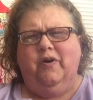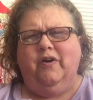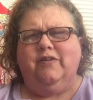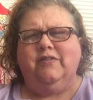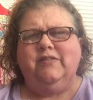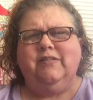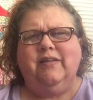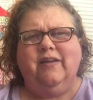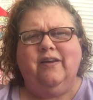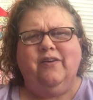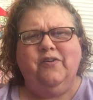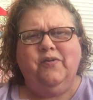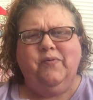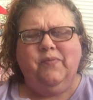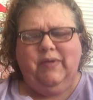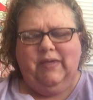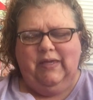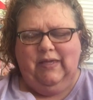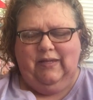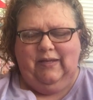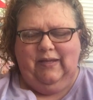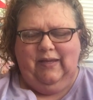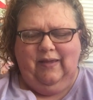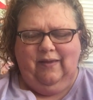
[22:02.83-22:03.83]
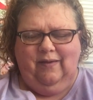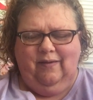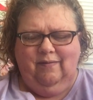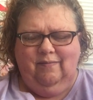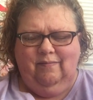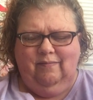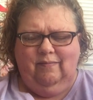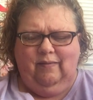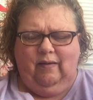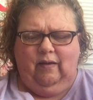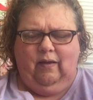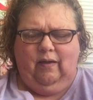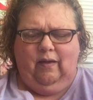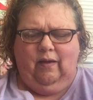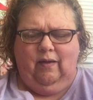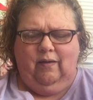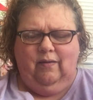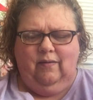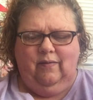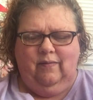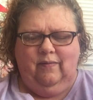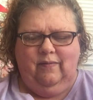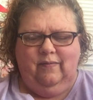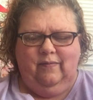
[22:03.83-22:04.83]
harshly. Are you kidding? Ha.
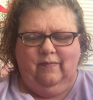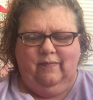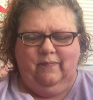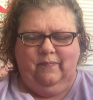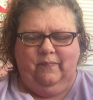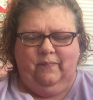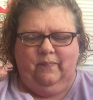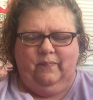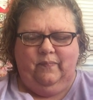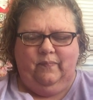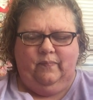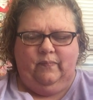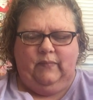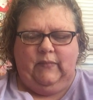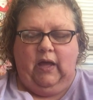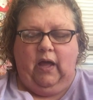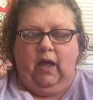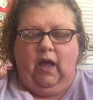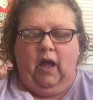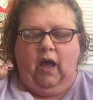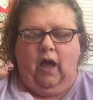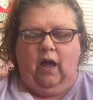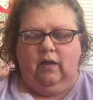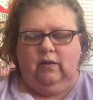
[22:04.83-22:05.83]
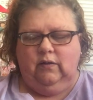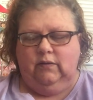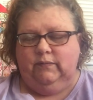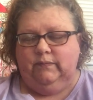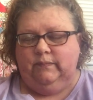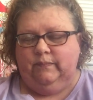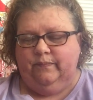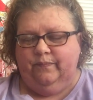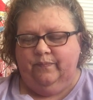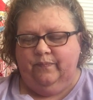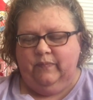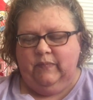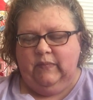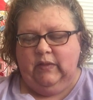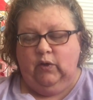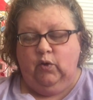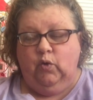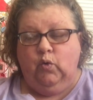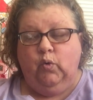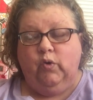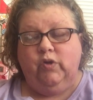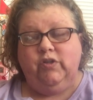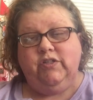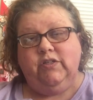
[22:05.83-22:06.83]
Ha.
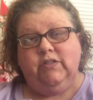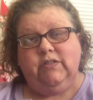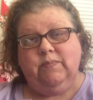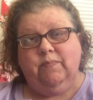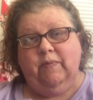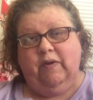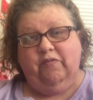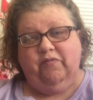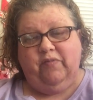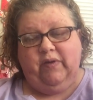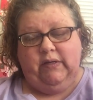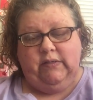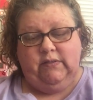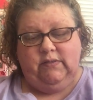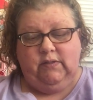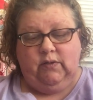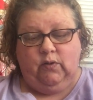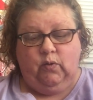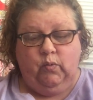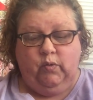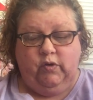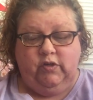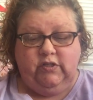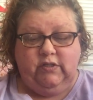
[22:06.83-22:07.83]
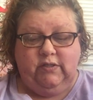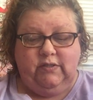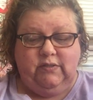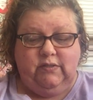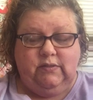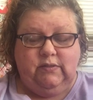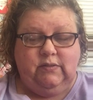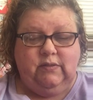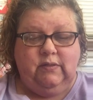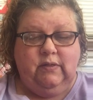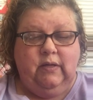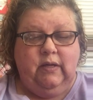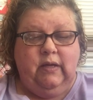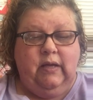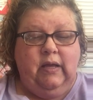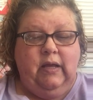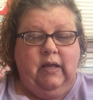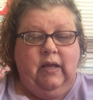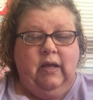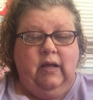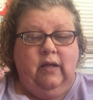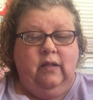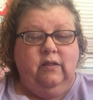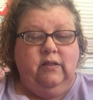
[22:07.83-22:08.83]
Gorgeous, my friend. Gorgeous.
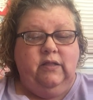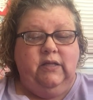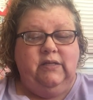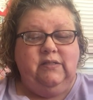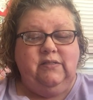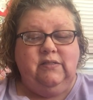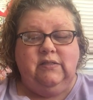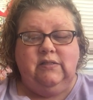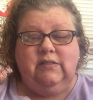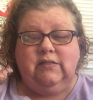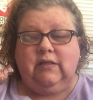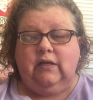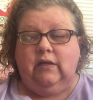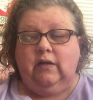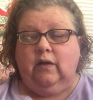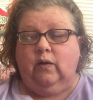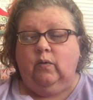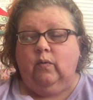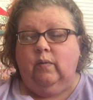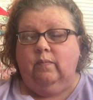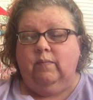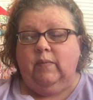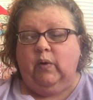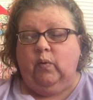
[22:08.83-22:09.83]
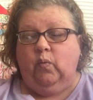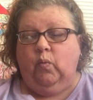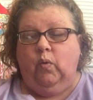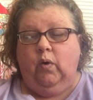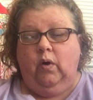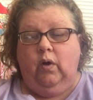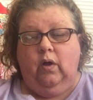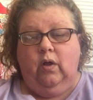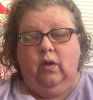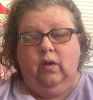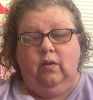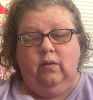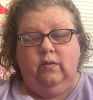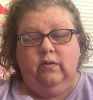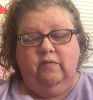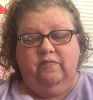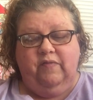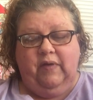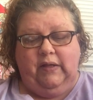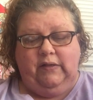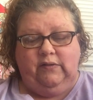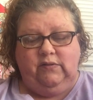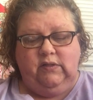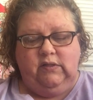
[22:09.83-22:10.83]
This is going to go on my wall. The
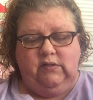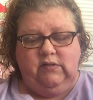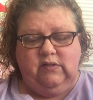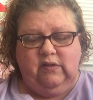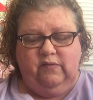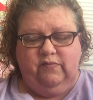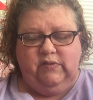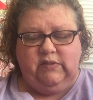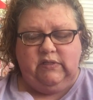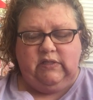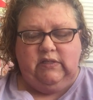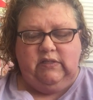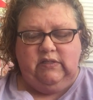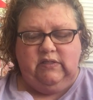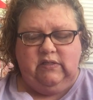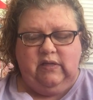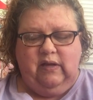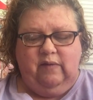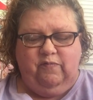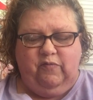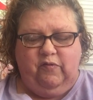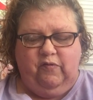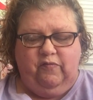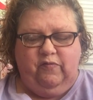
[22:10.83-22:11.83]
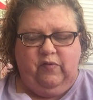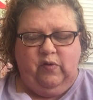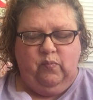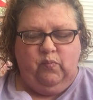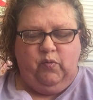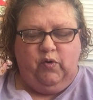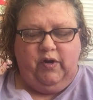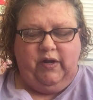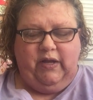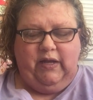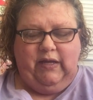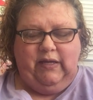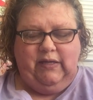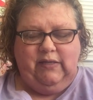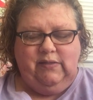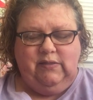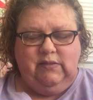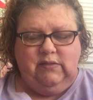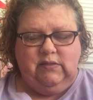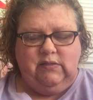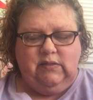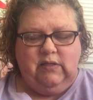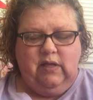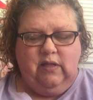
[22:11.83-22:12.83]
Valentine stuff is going to stay up for a few more
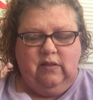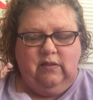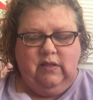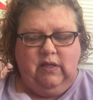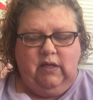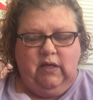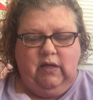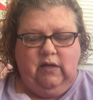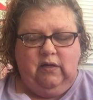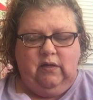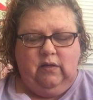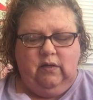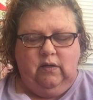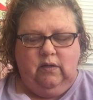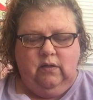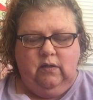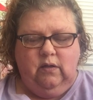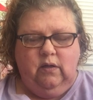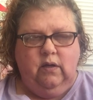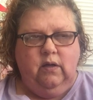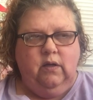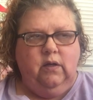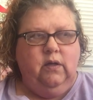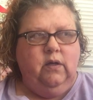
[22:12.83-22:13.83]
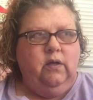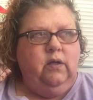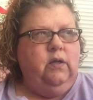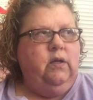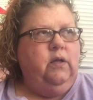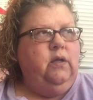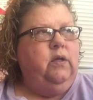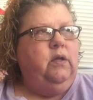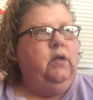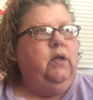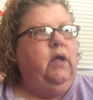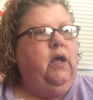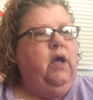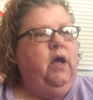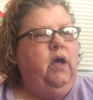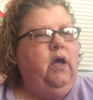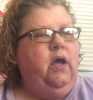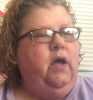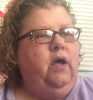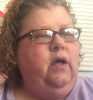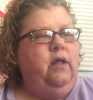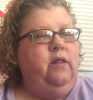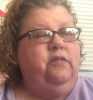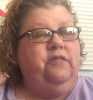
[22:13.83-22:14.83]
days. And then
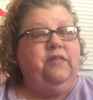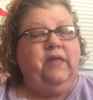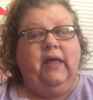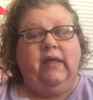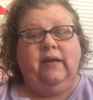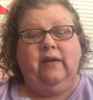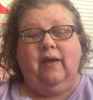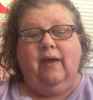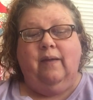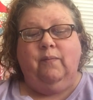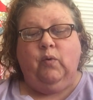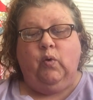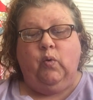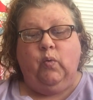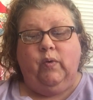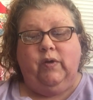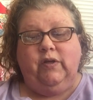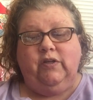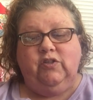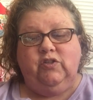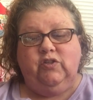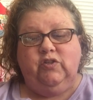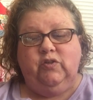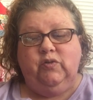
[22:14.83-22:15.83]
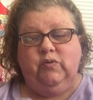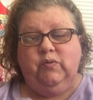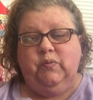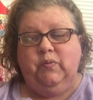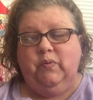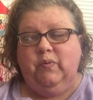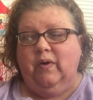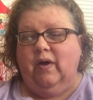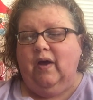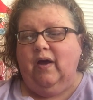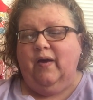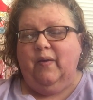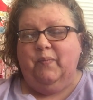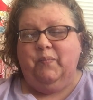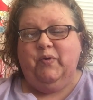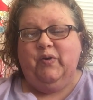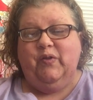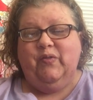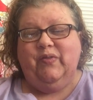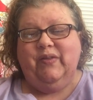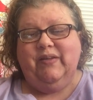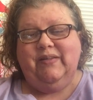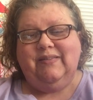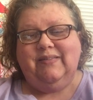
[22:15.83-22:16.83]
I'm going to
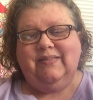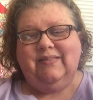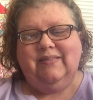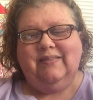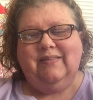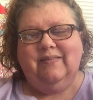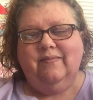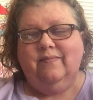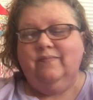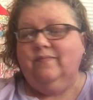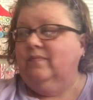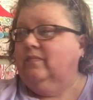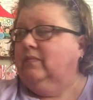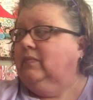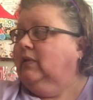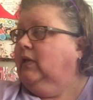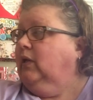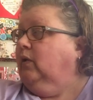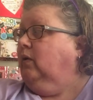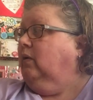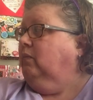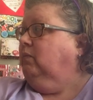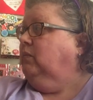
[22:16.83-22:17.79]
put this. No,